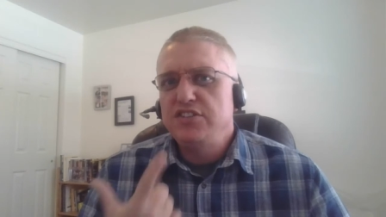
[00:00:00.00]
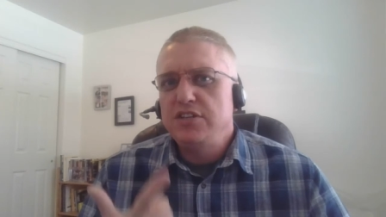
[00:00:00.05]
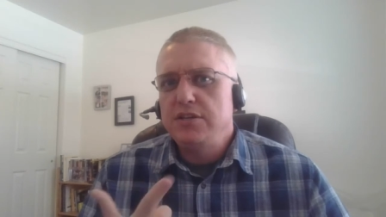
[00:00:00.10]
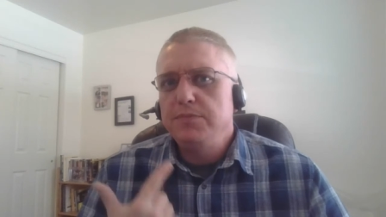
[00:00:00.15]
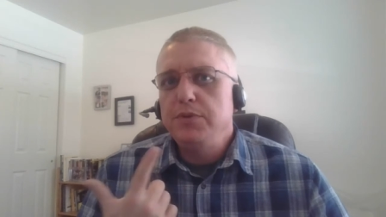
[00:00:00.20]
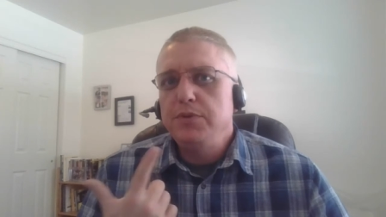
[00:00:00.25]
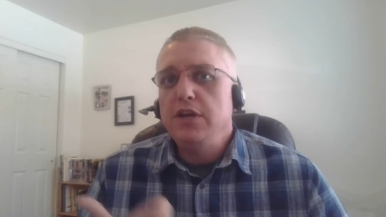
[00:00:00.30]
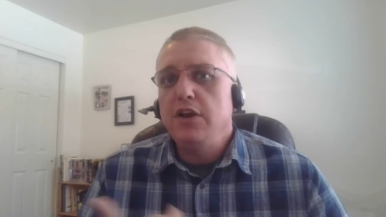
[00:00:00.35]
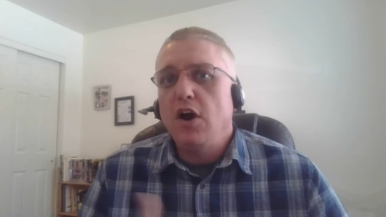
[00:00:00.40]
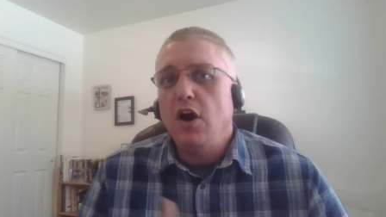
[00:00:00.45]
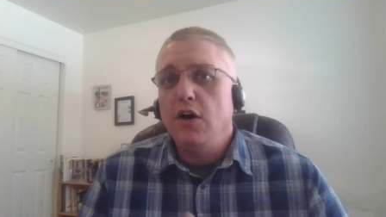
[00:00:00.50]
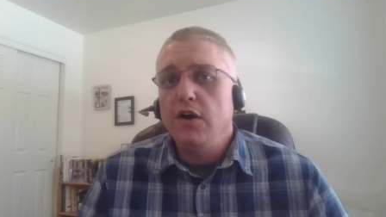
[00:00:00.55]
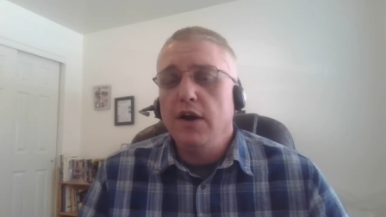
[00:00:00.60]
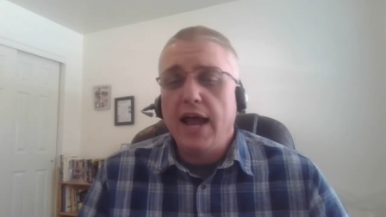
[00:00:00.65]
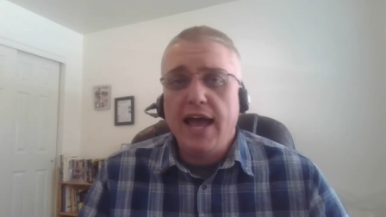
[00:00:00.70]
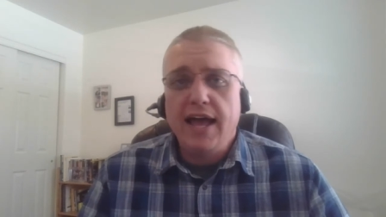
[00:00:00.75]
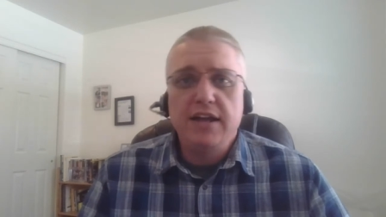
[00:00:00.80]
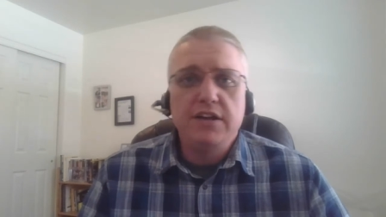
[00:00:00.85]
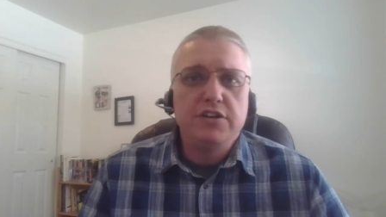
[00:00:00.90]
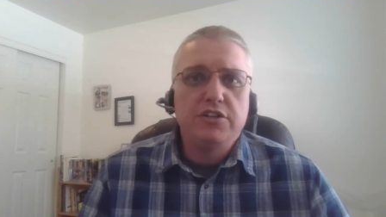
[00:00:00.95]
to be our
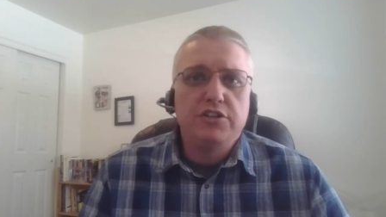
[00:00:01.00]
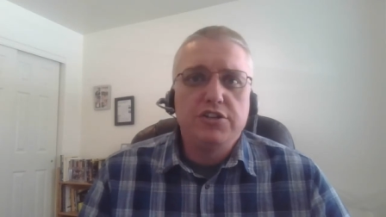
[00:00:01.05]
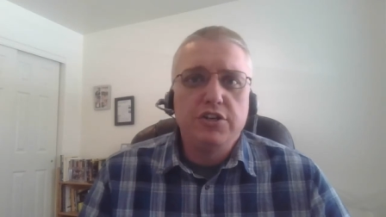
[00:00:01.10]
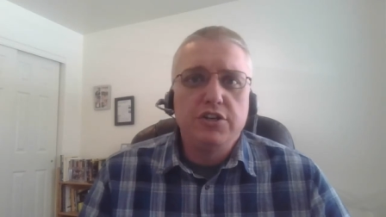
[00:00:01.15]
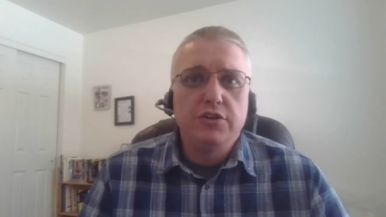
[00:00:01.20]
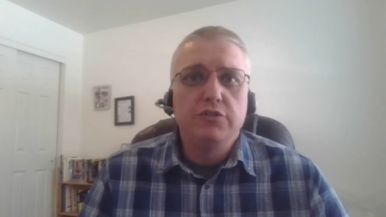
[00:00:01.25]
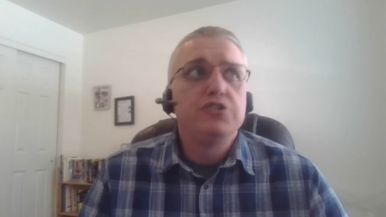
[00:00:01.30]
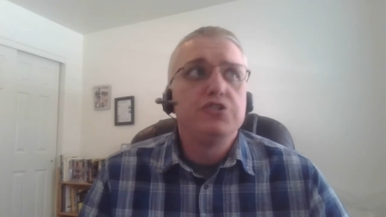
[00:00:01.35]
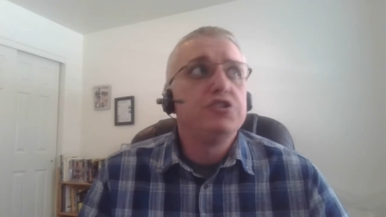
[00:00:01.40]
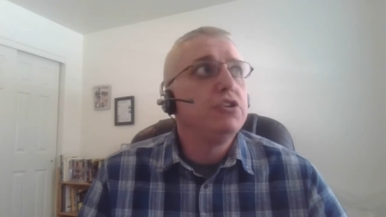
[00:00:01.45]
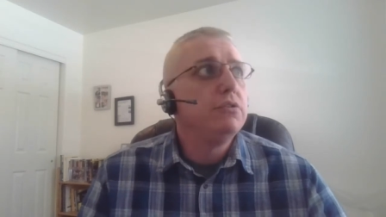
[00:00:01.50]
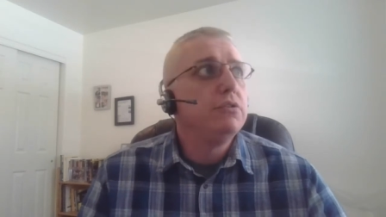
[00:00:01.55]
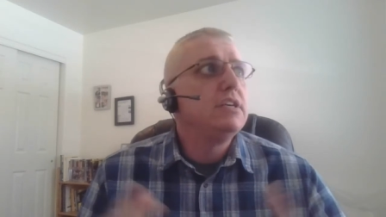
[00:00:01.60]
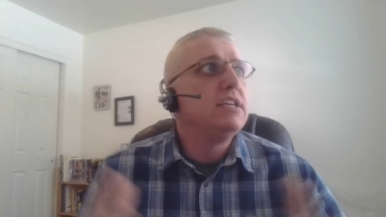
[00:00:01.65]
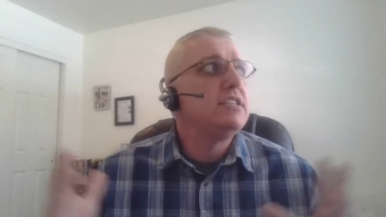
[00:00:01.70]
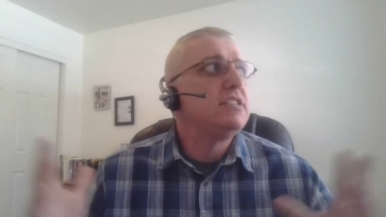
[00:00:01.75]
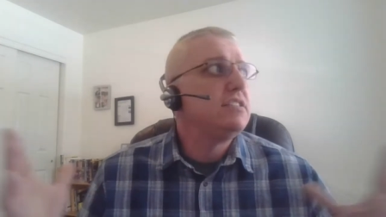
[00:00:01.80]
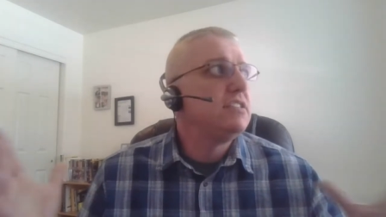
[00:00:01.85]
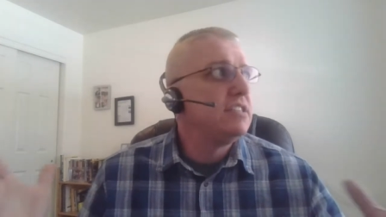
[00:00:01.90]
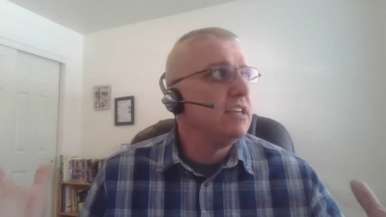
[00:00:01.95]
attitude to
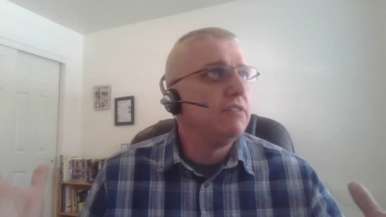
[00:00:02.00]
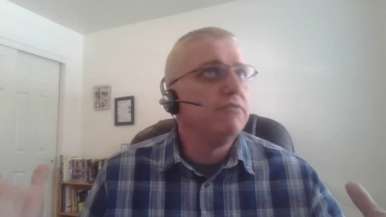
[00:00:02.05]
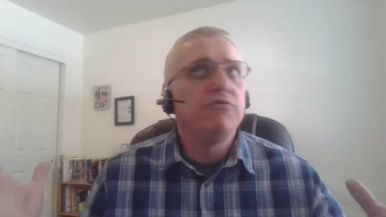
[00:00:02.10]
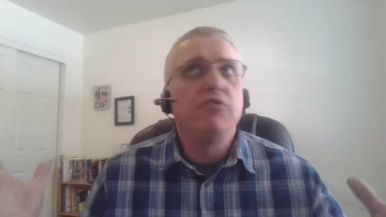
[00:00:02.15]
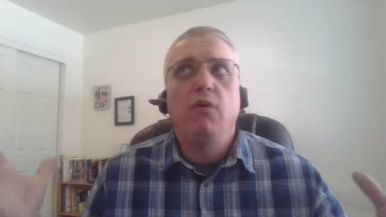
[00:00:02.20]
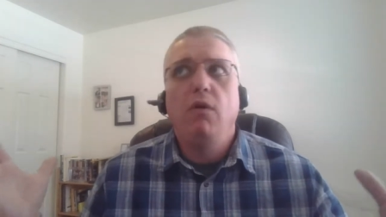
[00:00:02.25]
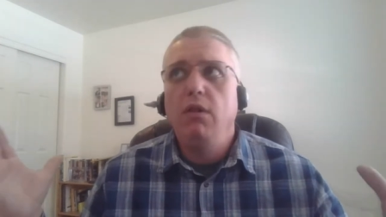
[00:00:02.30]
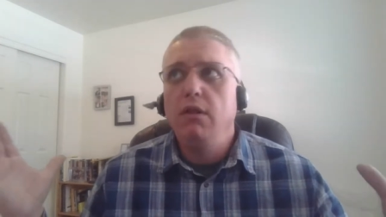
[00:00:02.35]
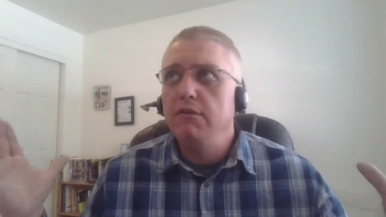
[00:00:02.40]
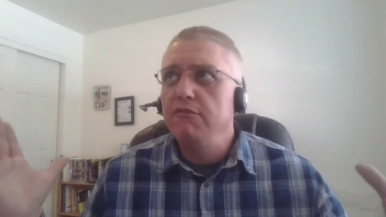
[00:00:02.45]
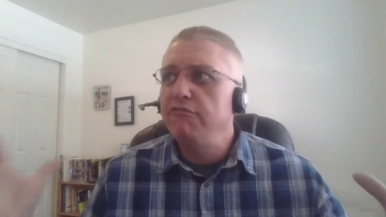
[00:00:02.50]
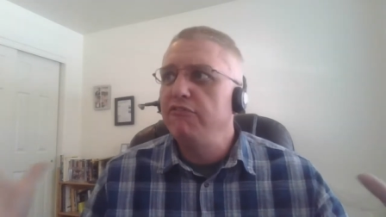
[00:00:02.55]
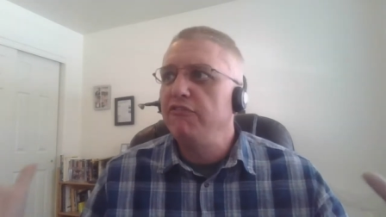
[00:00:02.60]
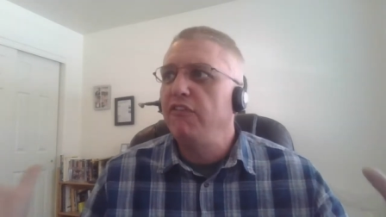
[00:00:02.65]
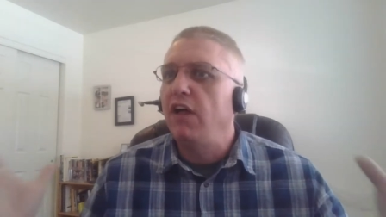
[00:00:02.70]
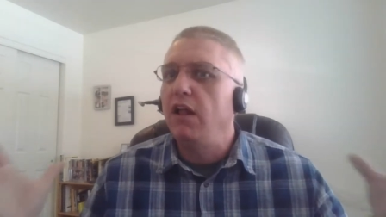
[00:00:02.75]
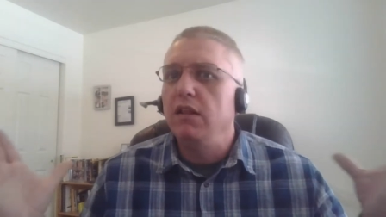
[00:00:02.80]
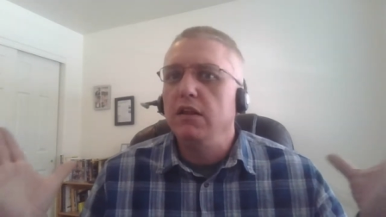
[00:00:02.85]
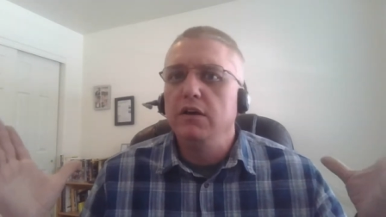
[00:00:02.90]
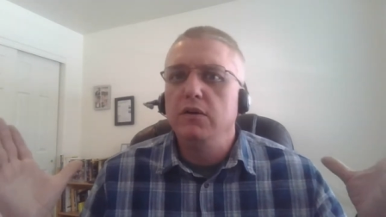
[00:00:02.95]
this sinful and
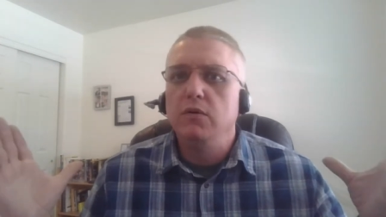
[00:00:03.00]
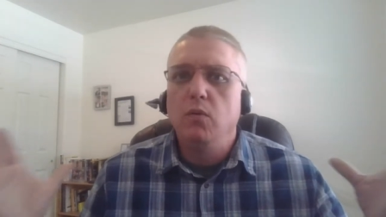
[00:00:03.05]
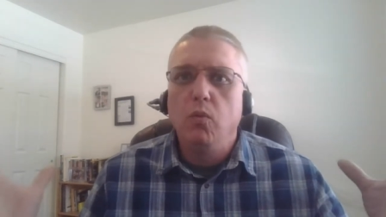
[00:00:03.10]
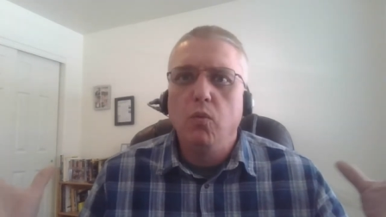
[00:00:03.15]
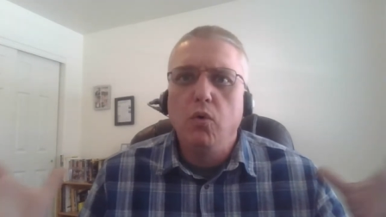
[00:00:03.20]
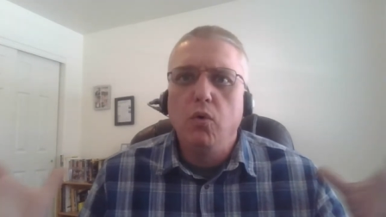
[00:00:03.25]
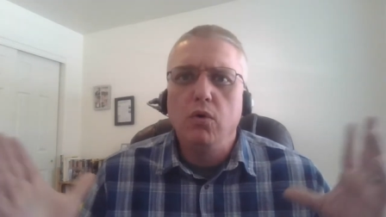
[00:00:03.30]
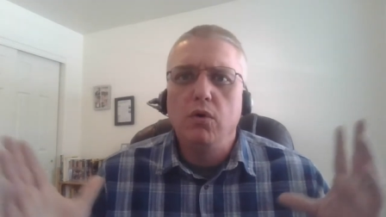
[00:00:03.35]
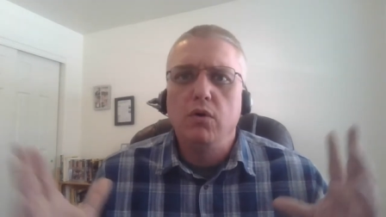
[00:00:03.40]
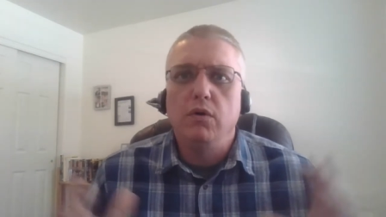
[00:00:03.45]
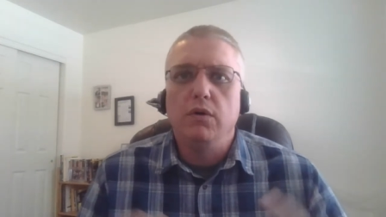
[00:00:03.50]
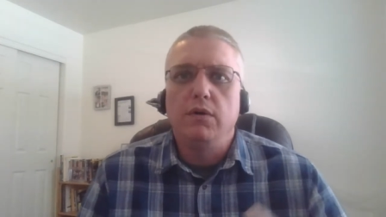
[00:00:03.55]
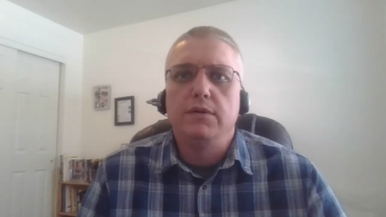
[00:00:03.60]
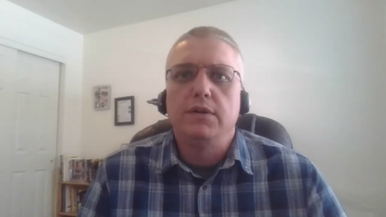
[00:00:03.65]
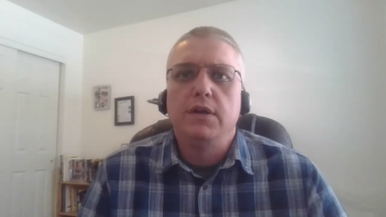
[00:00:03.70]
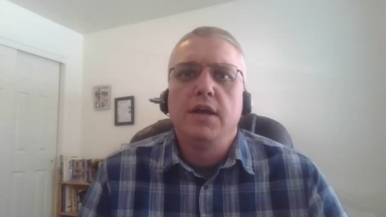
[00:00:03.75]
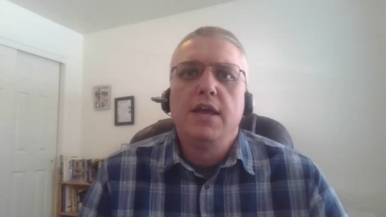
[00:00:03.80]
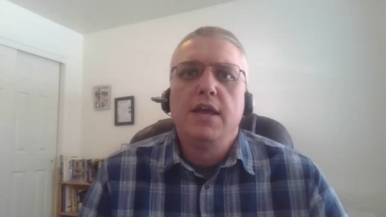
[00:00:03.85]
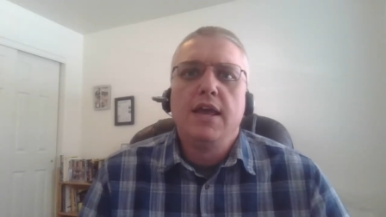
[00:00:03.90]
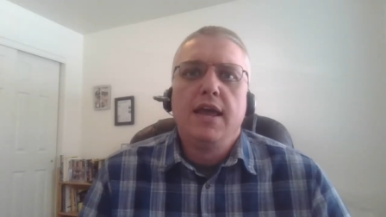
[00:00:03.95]
fallen world.